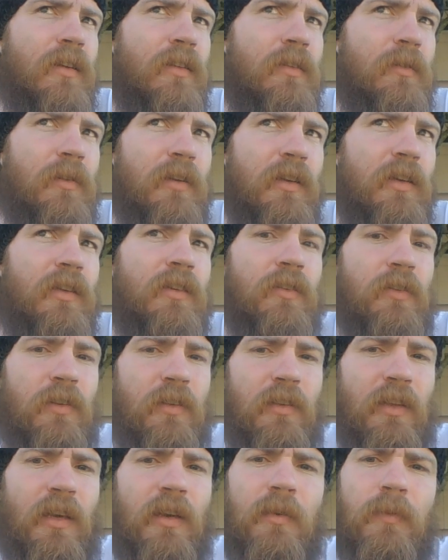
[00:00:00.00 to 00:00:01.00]
are
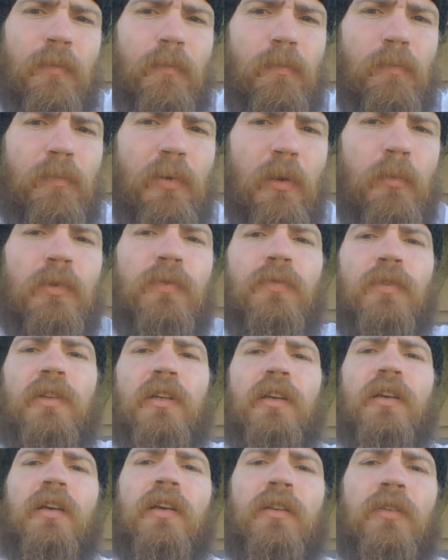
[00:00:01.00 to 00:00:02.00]
ignorant, like
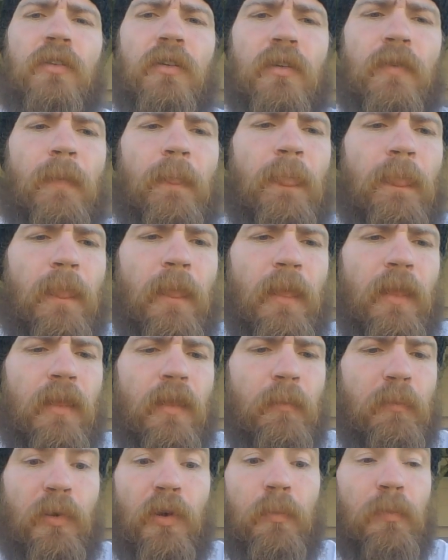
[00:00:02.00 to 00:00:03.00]
purposefully ignorant.
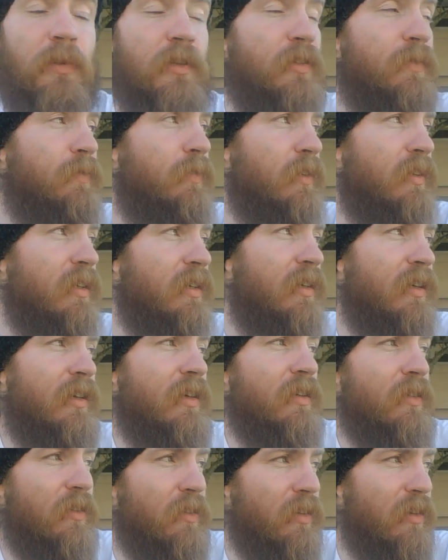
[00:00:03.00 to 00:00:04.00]

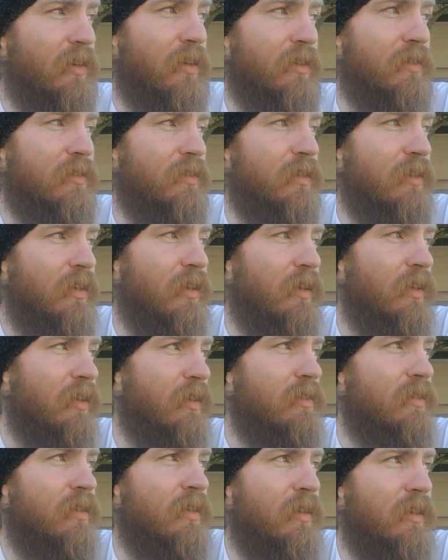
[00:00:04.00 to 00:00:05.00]
And I was like, yeah,
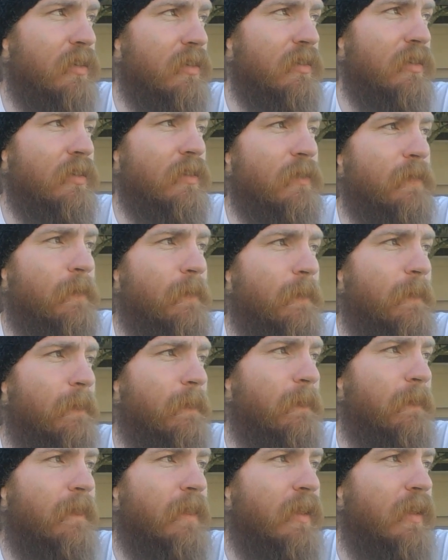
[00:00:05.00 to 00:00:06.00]
that's not a.
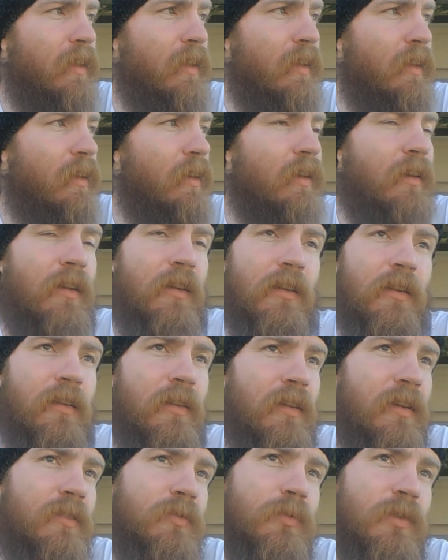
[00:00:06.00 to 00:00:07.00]

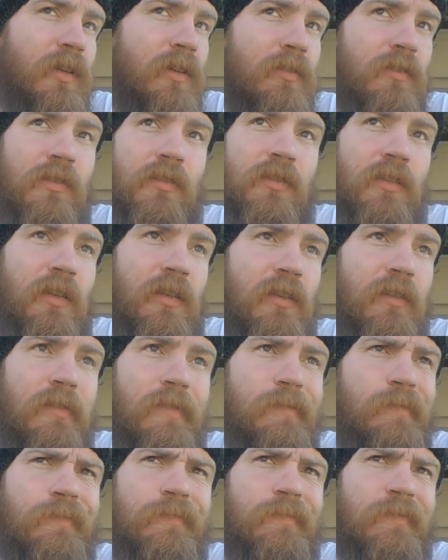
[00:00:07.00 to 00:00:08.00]
That's when I was just like,
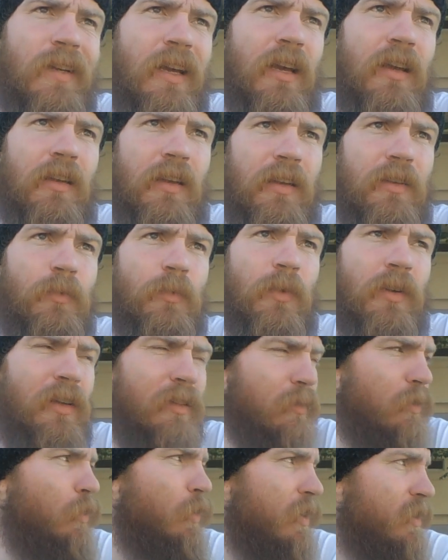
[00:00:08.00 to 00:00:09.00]

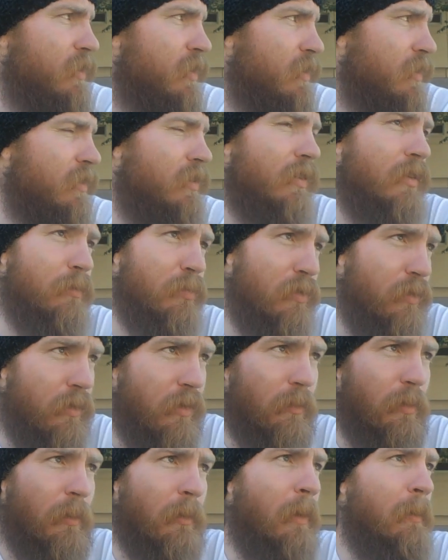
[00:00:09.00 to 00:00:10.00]
a question started brewing
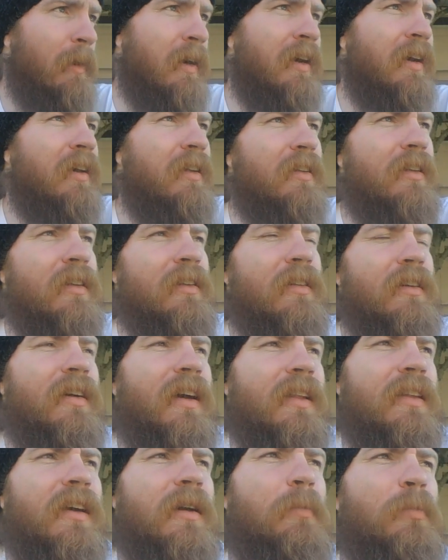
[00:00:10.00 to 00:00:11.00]
up in my mind, and
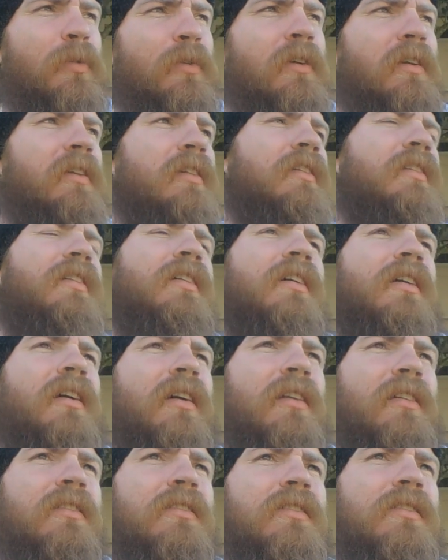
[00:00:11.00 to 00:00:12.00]
at that point, I
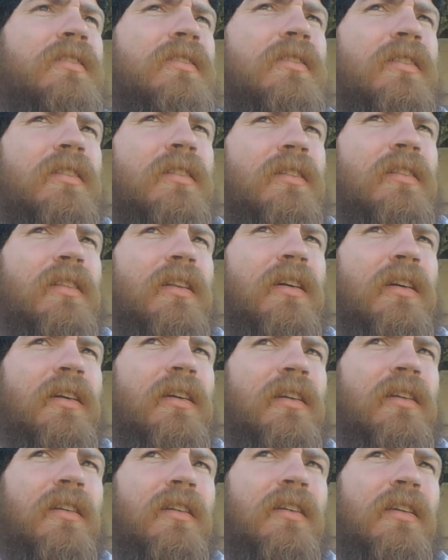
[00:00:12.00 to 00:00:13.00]
kind of just started
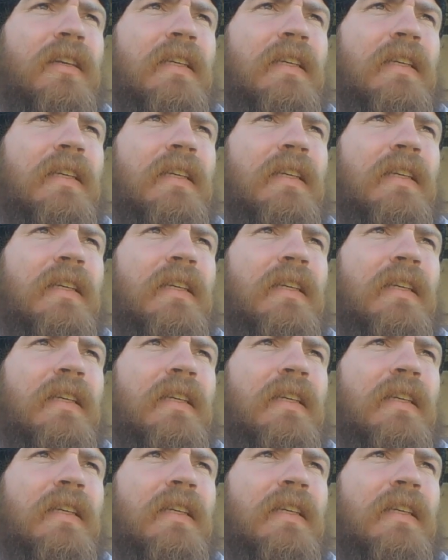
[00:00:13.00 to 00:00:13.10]
like